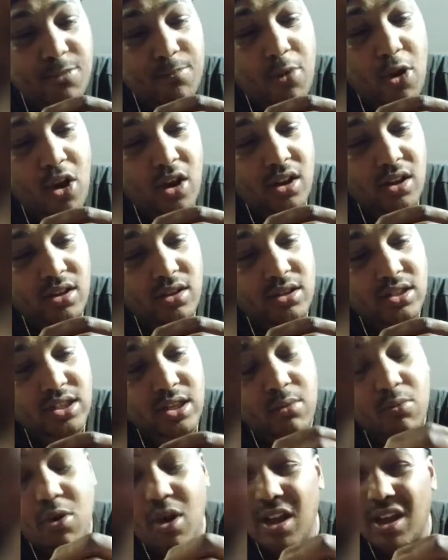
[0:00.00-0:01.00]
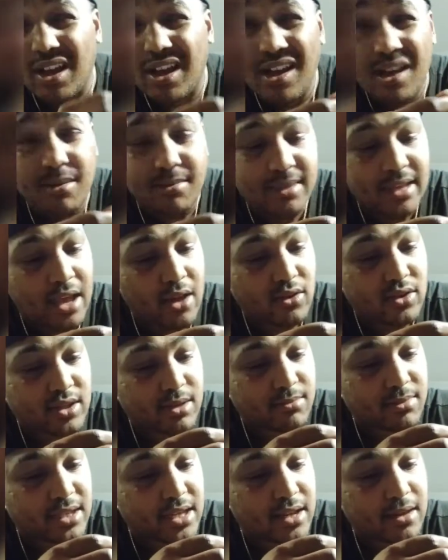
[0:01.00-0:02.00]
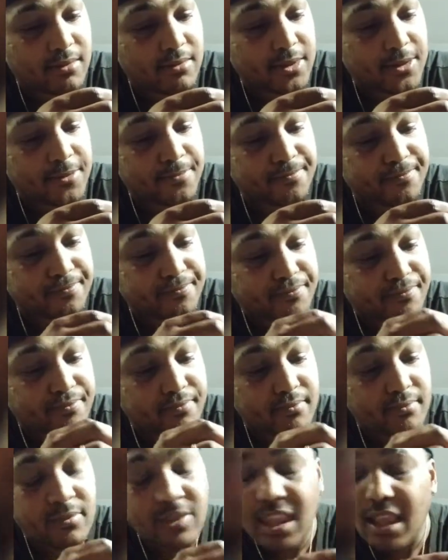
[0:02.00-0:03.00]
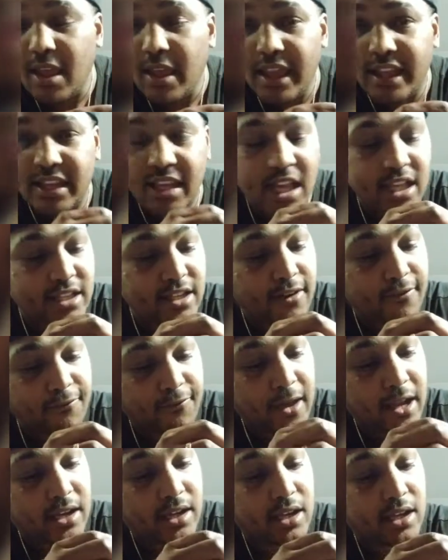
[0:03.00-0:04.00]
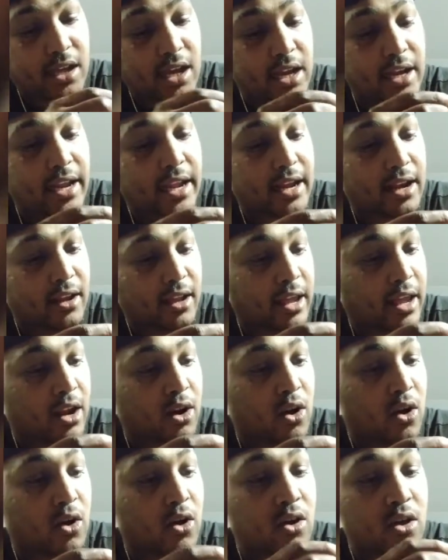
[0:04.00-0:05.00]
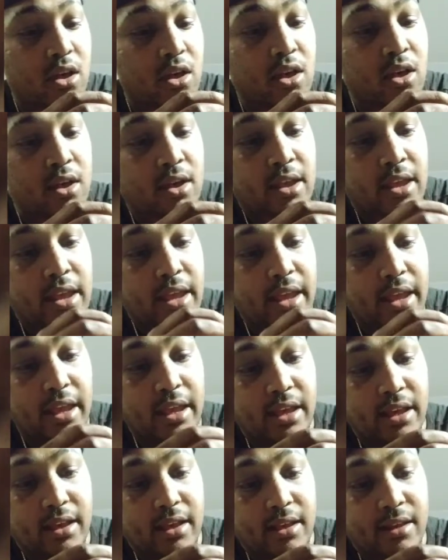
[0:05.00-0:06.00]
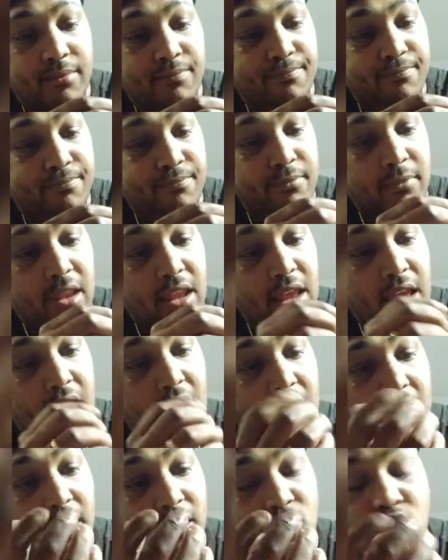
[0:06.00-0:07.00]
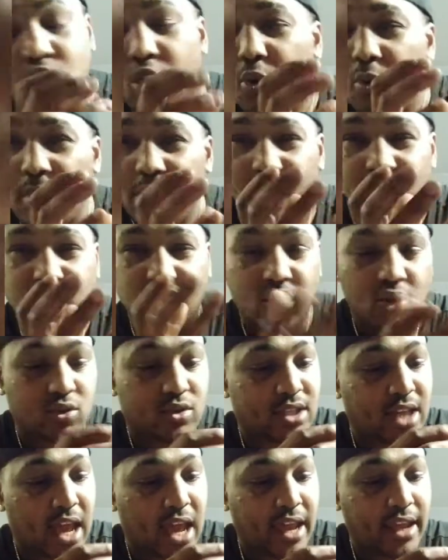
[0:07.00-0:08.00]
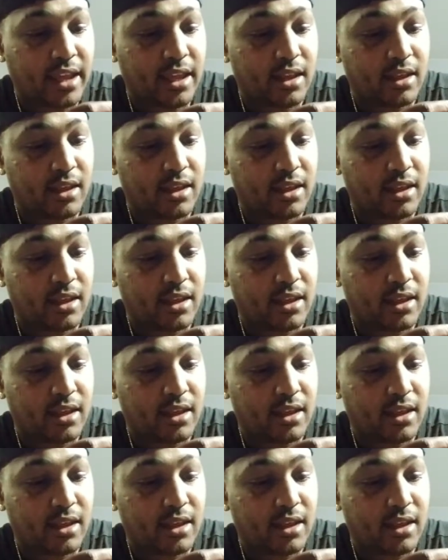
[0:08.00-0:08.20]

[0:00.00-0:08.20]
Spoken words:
part somewhat comes out sometimes. It doesn't affect the gun at all. You don't want it so tight,